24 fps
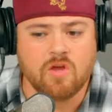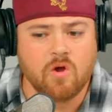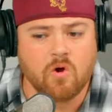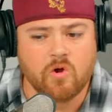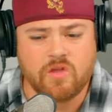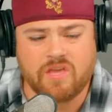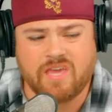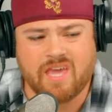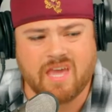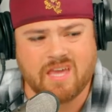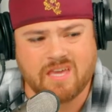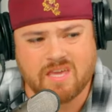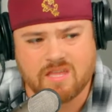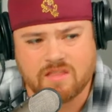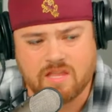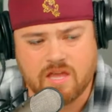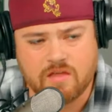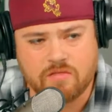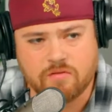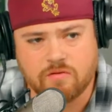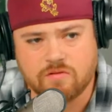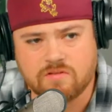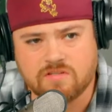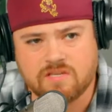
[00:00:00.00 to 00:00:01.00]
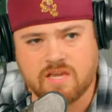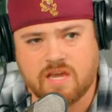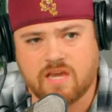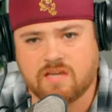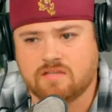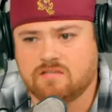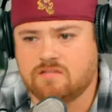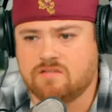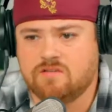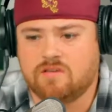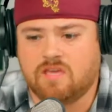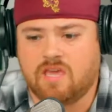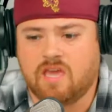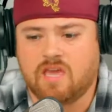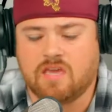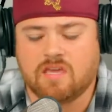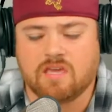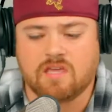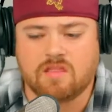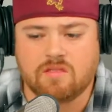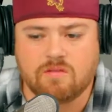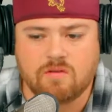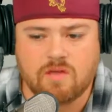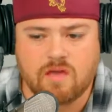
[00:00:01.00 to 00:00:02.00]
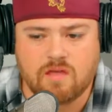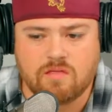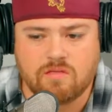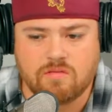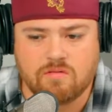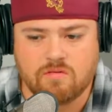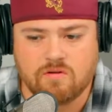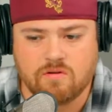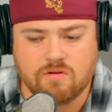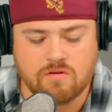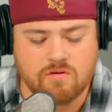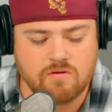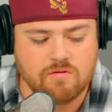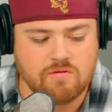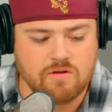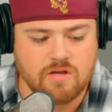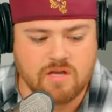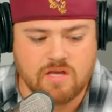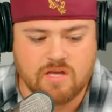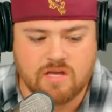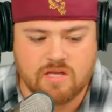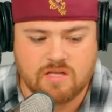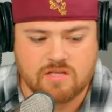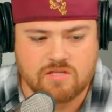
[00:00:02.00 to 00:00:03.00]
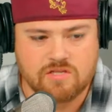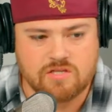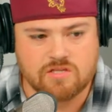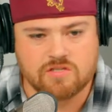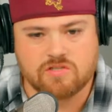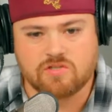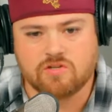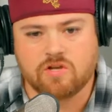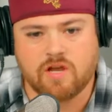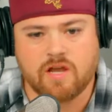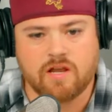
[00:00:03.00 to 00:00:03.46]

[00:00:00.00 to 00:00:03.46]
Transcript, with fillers: Well, you can't get that through text. You can't get that through just nope.